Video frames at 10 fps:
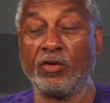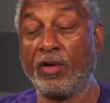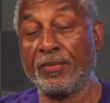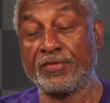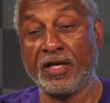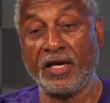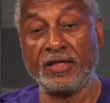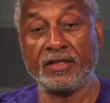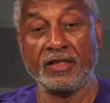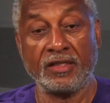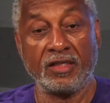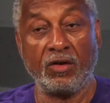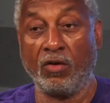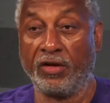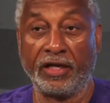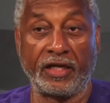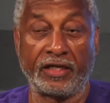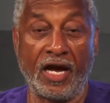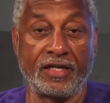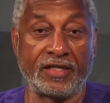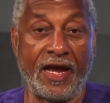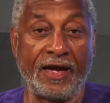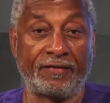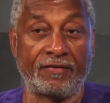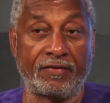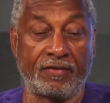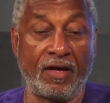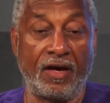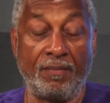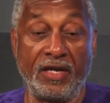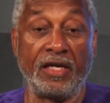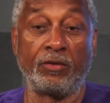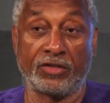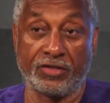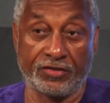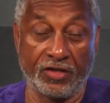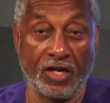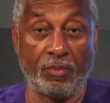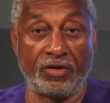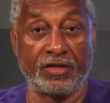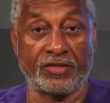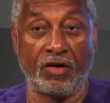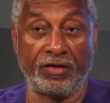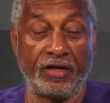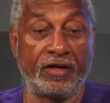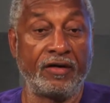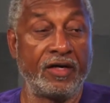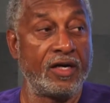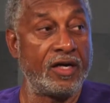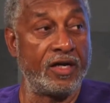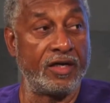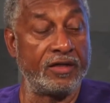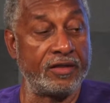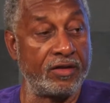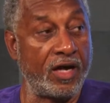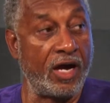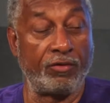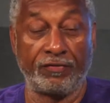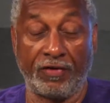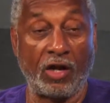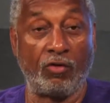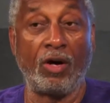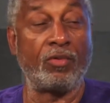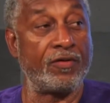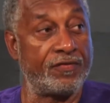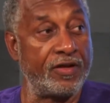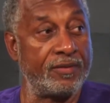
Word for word: the website, or they can contact uh, me, which is the number that's on there, and I would follow up with them.